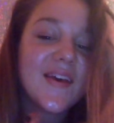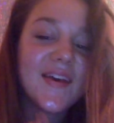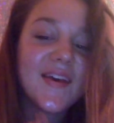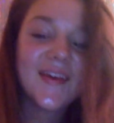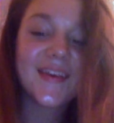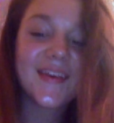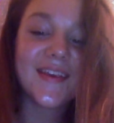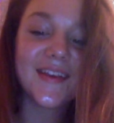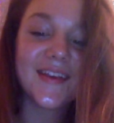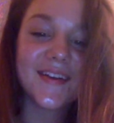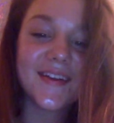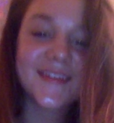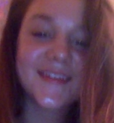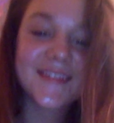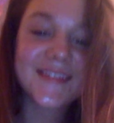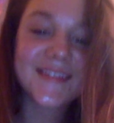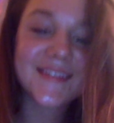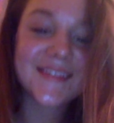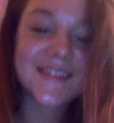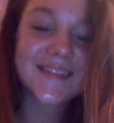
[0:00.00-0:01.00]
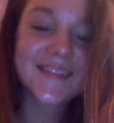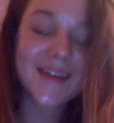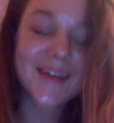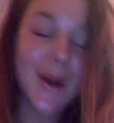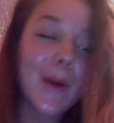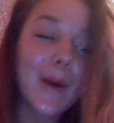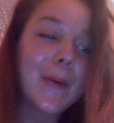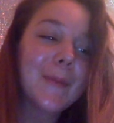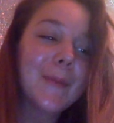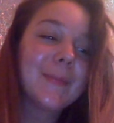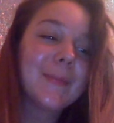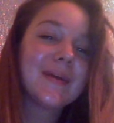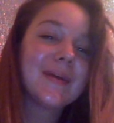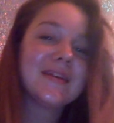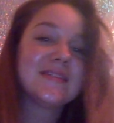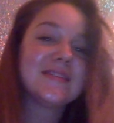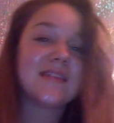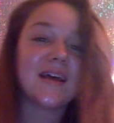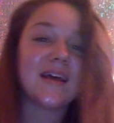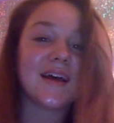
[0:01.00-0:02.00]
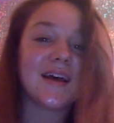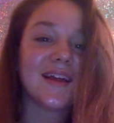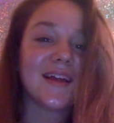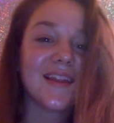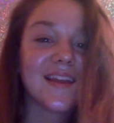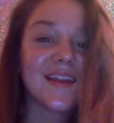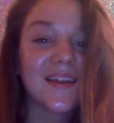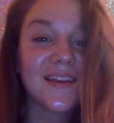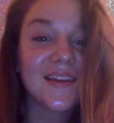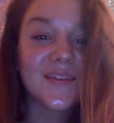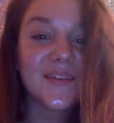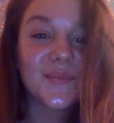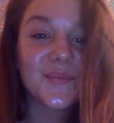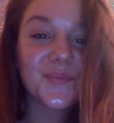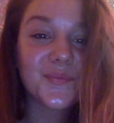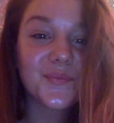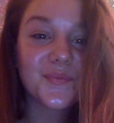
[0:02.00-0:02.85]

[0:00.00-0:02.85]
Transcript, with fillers: here's the scope is that like